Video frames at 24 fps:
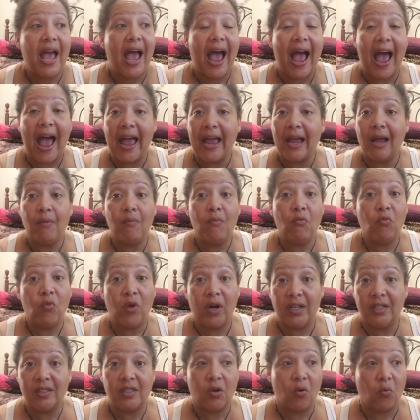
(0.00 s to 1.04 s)
I am
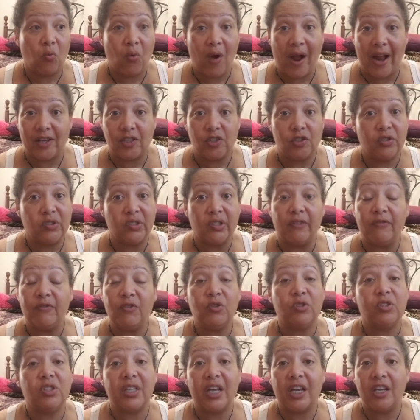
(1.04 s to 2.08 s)
one to watch you. So if
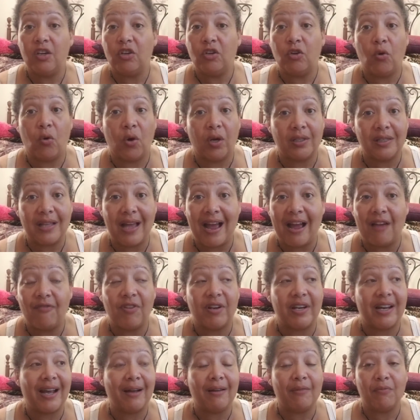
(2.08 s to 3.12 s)
you say you're going live
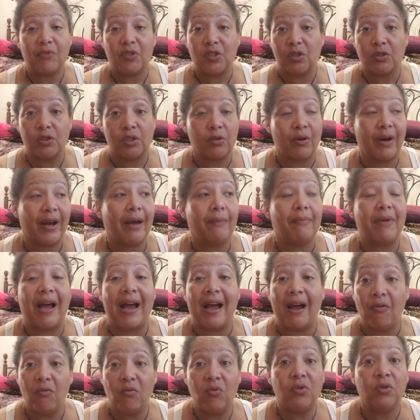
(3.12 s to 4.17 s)
and I subscribe,
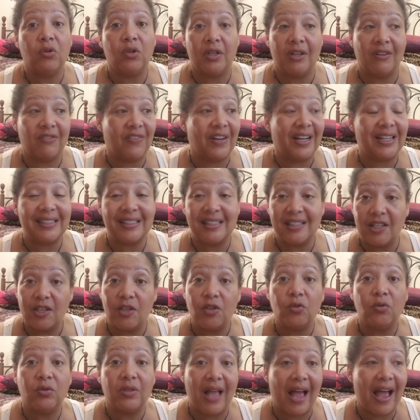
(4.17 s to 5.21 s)
I will, if I see
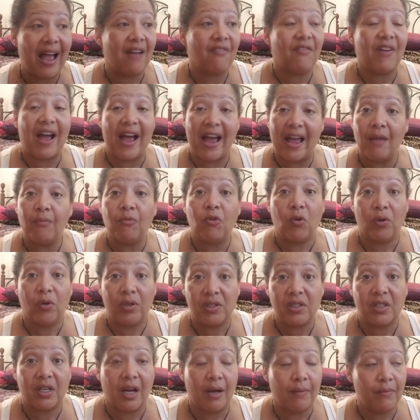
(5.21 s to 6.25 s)
you live, I am going
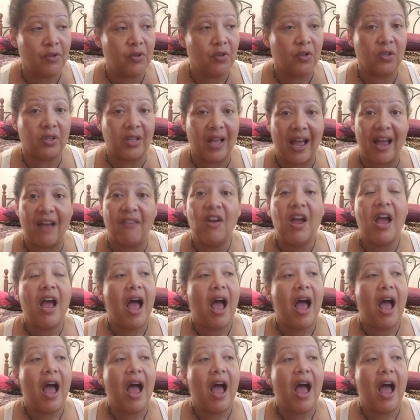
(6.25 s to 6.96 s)
to come in your live.